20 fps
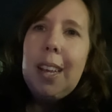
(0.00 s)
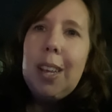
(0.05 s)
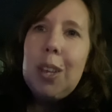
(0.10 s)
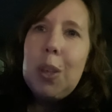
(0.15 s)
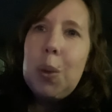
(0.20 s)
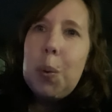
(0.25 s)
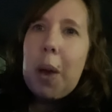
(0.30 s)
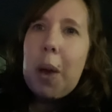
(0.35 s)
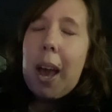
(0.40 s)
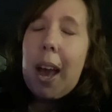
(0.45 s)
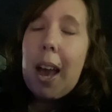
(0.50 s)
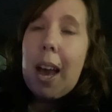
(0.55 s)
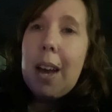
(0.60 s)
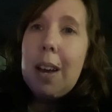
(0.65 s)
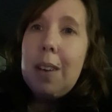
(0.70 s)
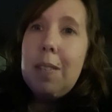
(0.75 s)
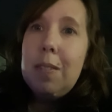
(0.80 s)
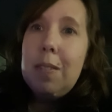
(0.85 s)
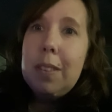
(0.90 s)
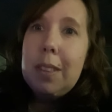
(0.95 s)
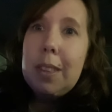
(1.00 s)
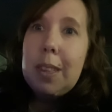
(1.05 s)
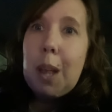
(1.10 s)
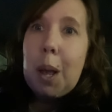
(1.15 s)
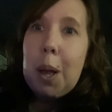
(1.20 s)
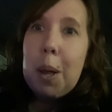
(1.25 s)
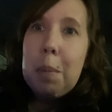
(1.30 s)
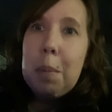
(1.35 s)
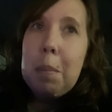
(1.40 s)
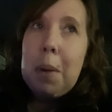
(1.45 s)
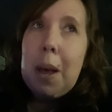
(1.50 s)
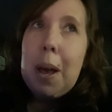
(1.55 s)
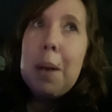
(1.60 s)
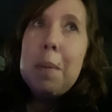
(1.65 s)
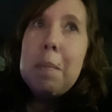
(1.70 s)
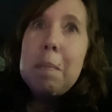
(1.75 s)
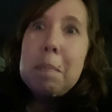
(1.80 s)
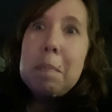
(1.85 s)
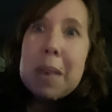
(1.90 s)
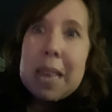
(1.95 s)
You have some
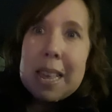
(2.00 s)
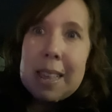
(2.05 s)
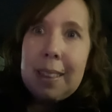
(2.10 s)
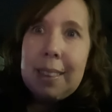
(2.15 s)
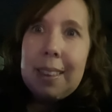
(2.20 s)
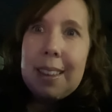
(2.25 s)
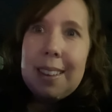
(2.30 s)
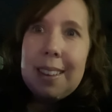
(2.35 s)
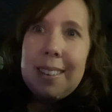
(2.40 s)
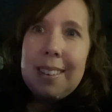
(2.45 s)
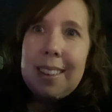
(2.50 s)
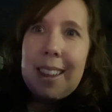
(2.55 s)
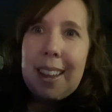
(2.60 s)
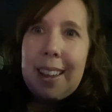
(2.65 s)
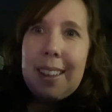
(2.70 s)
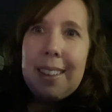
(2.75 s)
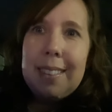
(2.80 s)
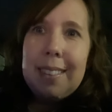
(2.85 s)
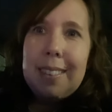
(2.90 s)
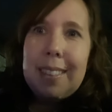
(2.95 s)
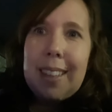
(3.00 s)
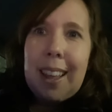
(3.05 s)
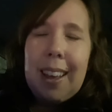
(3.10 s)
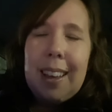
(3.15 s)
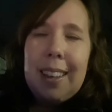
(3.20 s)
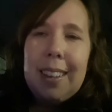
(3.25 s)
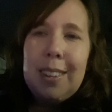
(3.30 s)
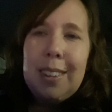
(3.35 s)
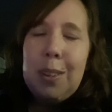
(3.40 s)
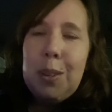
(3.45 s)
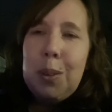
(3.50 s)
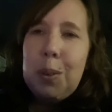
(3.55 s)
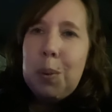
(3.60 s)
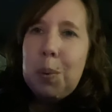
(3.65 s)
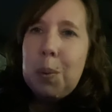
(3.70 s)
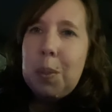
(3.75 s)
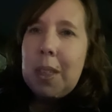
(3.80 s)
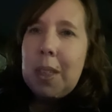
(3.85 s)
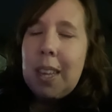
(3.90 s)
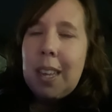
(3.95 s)
amazing days that
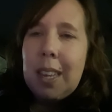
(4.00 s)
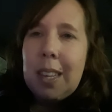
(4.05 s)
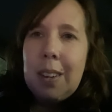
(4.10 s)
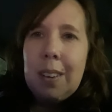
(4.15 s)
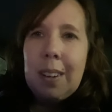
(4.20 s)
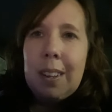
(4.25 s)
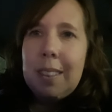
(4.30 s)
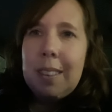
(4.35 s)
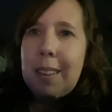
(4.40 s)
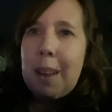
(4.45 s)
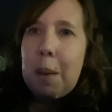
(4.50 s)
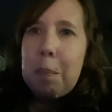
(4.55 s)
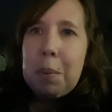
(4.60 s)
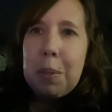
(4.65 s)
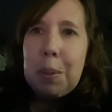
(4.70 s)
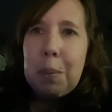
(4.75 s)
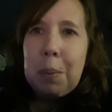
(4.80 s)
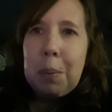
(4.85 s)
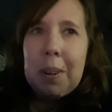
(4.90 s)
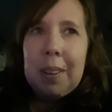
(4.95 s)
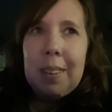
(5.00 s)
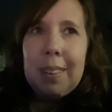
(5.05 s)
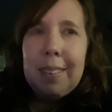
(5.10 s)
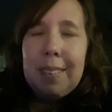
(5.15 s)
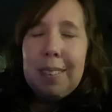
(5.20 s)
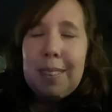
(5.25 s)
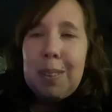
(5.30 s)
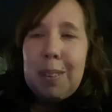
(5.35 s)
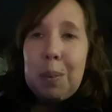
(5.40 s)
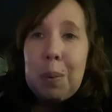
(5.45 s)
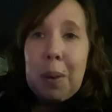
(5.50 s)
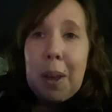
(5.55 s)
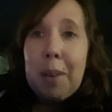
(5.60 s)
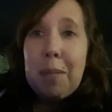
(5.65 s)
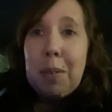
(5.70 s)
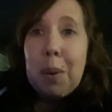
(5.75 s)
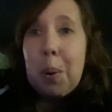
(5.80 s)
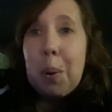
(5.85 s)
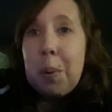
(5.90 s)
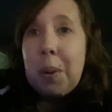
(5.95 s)
you think you're on top of the world. You
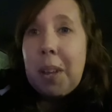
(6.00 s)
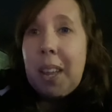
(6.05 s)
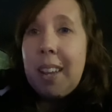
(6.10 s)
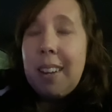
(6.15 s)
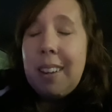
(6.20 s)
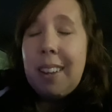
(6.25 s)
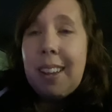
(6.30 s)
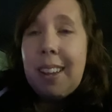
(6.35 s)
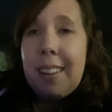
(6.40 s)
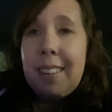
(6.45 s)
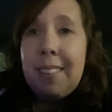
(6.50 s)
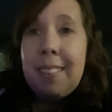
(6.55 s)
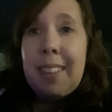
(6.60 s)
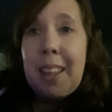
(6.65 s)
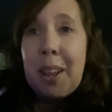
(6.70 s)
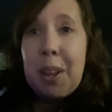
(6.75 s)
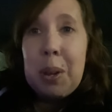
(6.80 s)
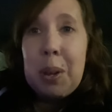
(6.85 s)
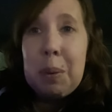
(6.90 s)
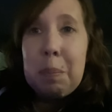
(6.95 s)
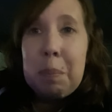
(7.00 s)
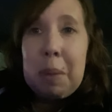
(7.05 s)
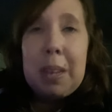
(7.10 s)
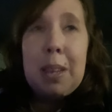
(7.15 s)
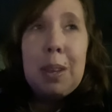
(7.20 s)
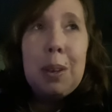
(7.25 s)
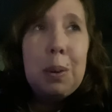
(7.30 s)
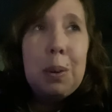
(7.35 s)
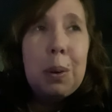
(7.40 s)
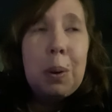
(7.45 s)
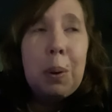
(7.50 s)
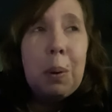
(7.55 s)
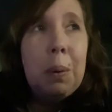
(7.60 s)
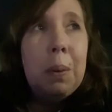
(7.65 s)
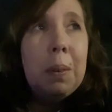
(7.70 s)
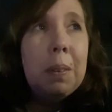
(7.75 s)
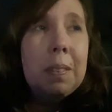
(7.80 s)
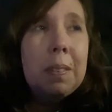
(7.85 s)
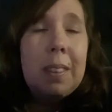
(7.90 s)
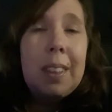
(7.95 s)
have okay days that you're making your
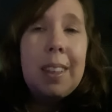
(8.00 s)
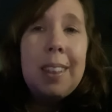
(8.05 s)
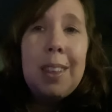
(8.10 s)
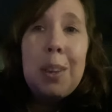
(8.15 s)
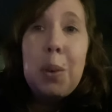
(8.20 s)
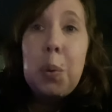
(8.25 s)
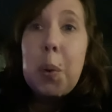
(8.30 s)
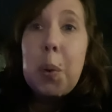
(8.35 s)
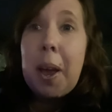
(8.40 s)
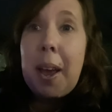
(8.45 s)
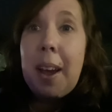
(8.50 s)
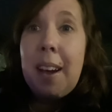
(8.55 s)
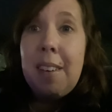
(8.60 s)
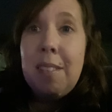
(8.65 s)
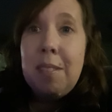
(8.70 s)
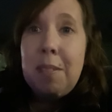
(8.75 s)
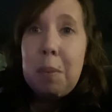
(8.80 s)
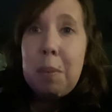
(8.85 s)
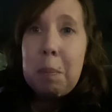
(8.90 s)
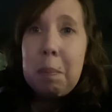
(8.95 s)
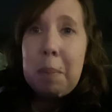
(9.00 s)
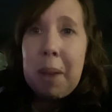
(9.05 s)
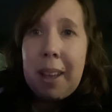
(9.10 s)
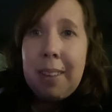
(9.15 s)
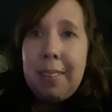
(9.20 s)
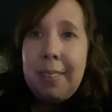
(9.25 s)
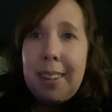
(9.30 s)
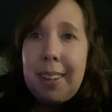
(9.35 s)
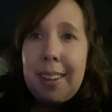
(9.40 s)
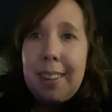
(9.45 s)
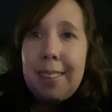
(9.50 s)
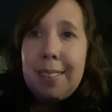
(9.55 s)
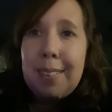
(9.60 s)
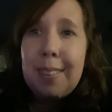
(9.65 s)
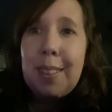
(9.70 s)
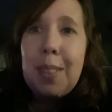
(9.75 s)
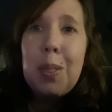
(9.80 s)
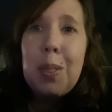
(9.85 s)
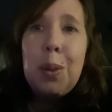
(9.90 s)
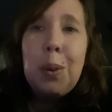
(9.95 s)
goals, and then you have bad days.
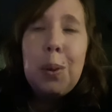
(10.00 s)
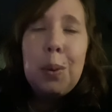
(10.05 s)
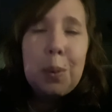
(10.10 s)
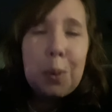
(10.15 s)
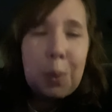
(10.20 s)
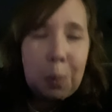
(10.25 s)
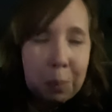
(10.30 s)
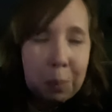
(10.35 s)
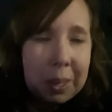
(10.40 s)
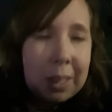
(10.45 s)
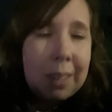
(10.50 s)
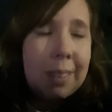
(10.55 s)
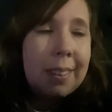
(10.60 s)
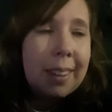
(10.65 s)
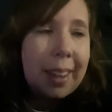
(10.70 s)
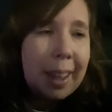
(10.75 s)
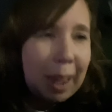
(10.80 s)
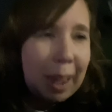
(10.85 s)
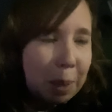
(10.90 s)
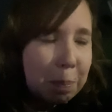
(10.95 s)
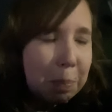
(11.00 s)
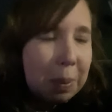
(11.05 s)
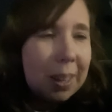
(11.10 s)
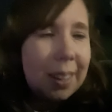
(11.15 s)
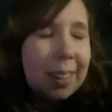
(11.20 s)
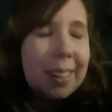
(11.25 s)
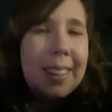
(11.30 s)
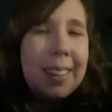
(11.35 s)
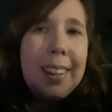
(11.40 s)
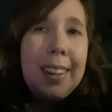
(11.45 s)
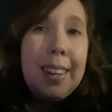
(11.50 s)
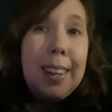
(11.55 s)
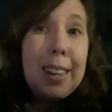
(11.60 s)
They're going to happen.